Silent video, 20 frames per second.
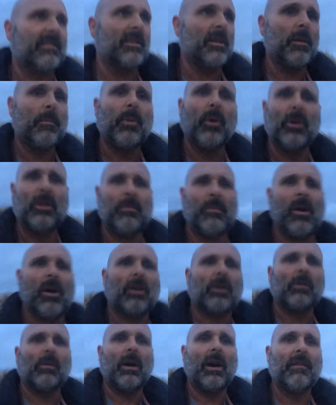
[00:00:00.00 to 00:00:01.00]
that you put in the
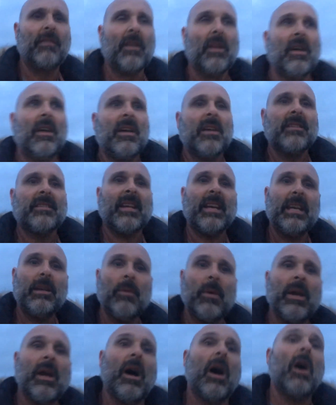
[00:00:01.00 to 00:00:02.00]
microwave. Say
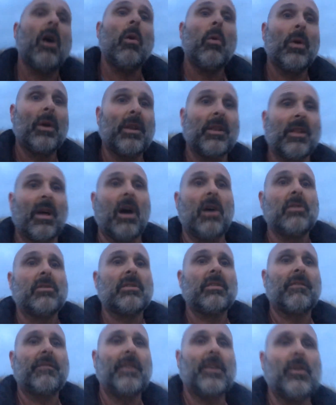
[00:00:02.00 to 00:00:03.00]
you eat a whole one of
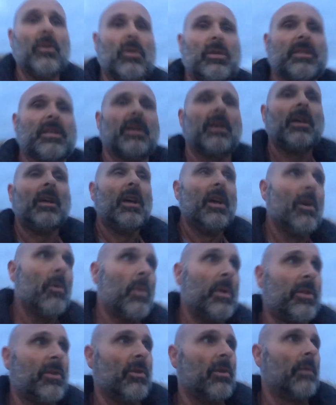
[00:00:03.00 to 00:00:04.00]
those for your
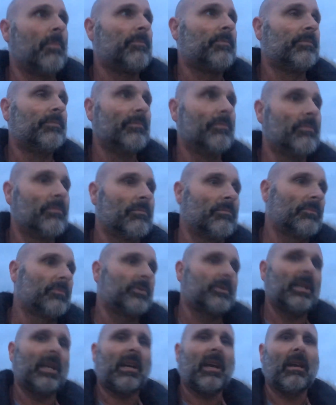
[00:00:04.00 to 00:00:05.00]
with your
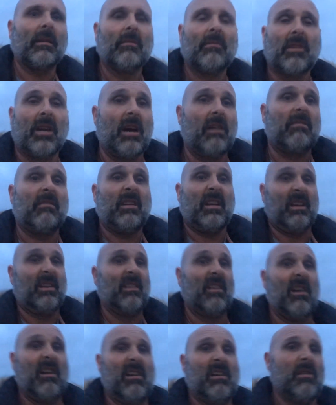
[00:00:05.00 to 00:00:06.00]
chicken curry at
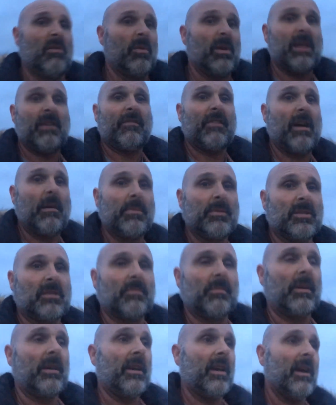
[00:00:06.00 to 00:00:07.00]
night or whatever it happens to
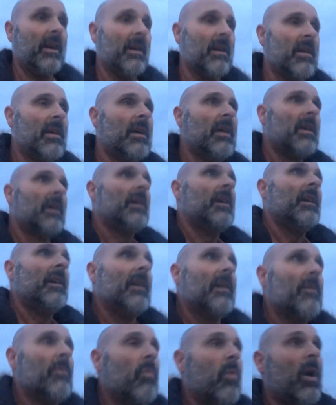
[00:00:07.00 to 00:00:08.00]
be, yeah?
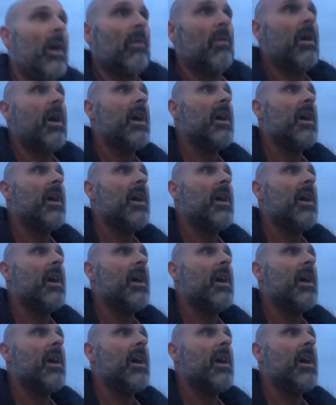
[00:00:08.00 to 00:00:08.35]
Well,